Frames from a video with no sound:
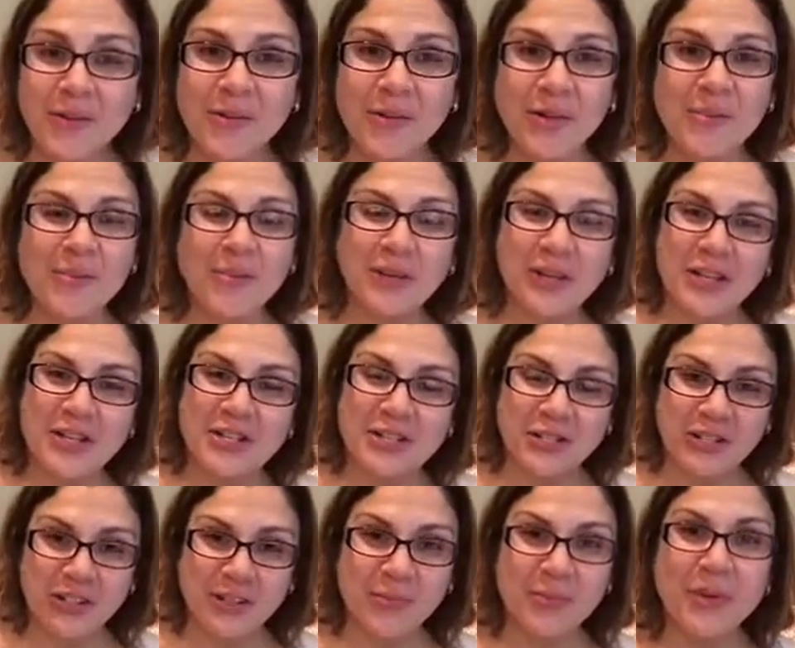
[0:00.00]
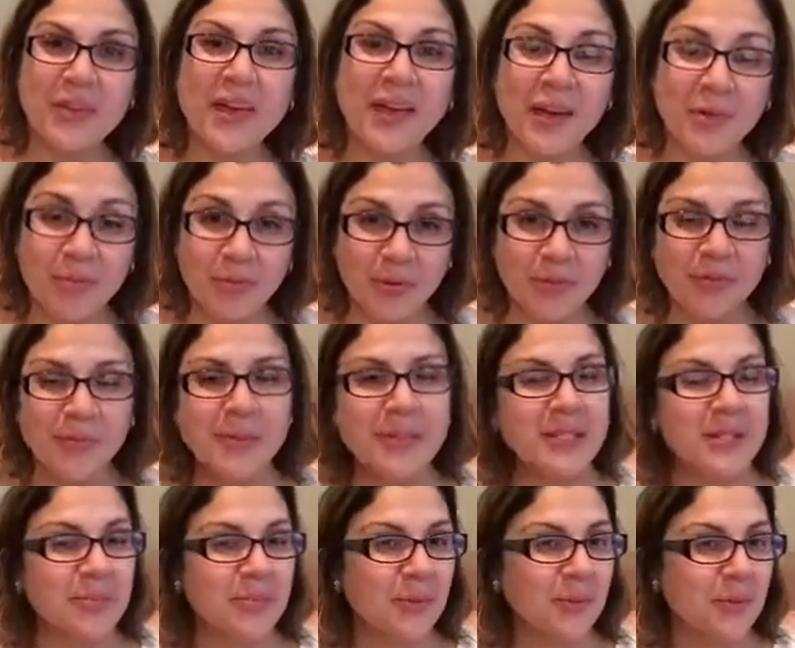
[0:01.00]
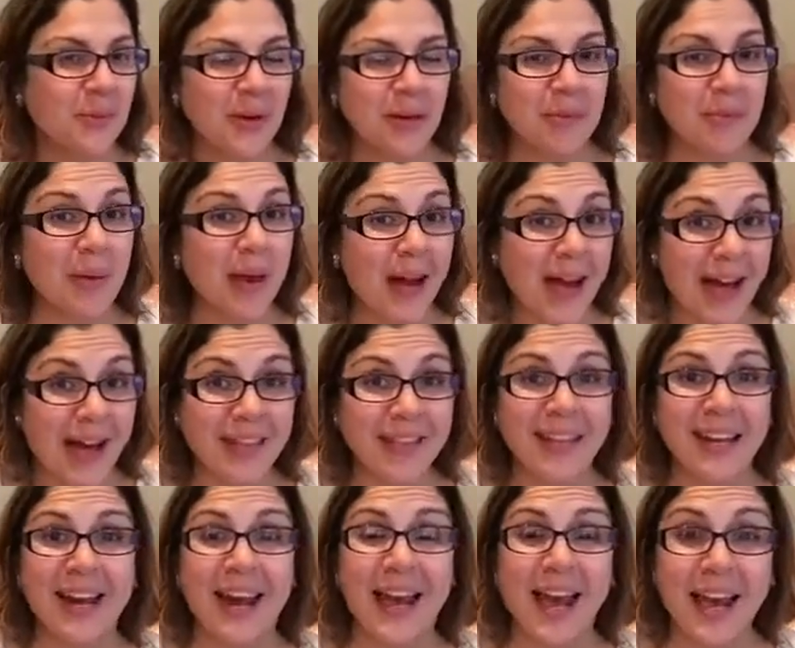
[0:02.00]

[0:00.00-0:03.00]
a collaboration with April from the Simple Rocket Path and